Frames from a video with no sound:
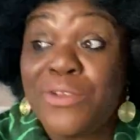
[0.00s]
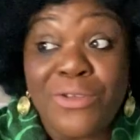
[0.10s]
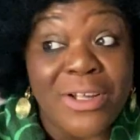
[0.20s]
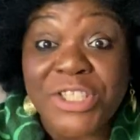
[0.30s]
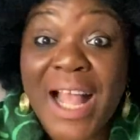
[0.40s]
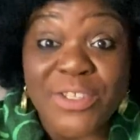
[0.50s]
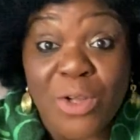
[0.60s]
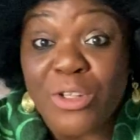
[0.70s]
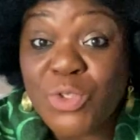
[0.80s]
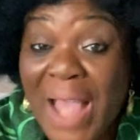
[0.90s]
your child's
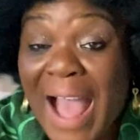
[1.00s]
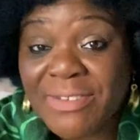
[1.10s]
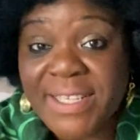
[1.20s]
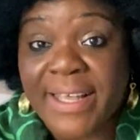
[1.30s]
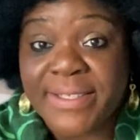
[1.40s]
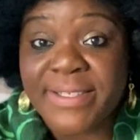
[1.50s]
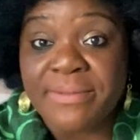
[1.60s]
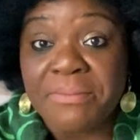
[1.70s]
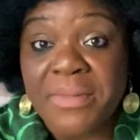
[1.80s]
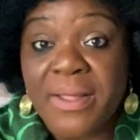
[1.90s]
going to have
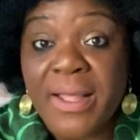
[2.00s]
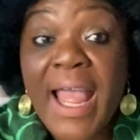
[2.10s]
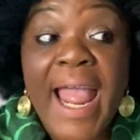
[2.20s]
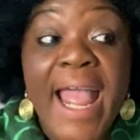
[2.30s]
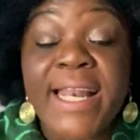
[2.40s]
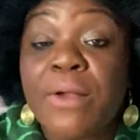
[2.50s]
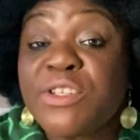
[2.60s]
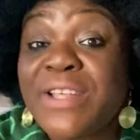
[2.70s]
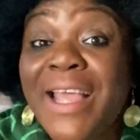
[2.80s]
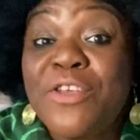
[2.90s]
sex. And
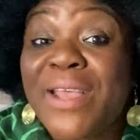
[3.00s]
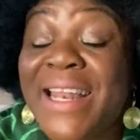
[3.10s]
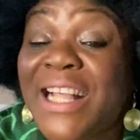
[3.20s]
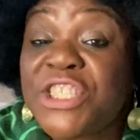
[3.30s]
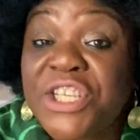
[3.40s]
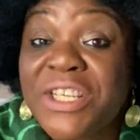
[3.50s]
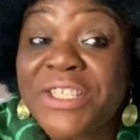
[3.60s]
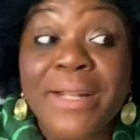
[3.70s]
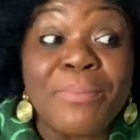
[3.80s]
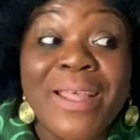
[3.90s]
you cannot
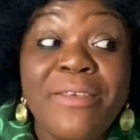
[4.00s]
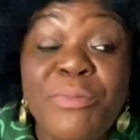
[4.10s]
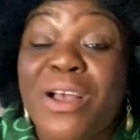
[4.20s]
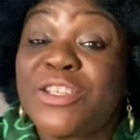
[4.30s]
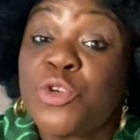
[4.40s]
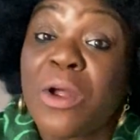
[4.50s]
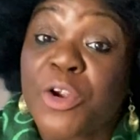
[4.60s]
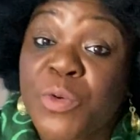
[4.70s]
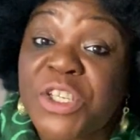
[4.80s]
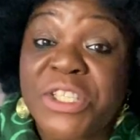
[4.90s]
change it, because you are
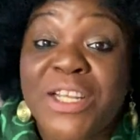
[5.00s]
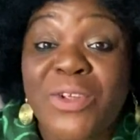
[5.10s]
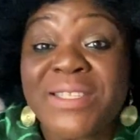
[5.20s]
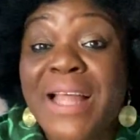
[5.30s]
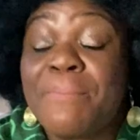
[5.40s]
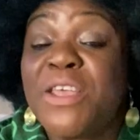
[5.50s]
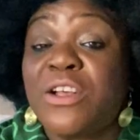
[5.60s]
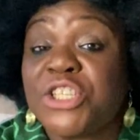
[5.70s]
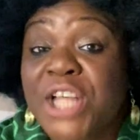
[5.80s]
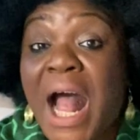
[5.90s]
a Christian does not mean
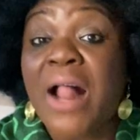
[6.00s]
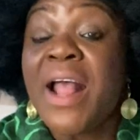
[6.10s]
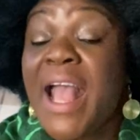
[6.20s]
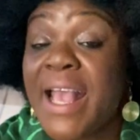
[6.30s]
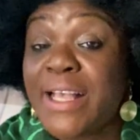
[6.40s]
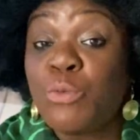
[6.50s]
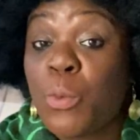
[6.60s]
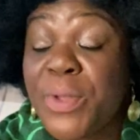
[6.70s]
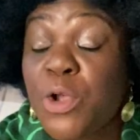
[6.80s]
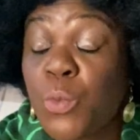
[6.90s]
your child
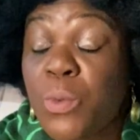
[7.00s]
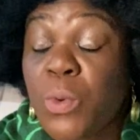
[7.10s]
will be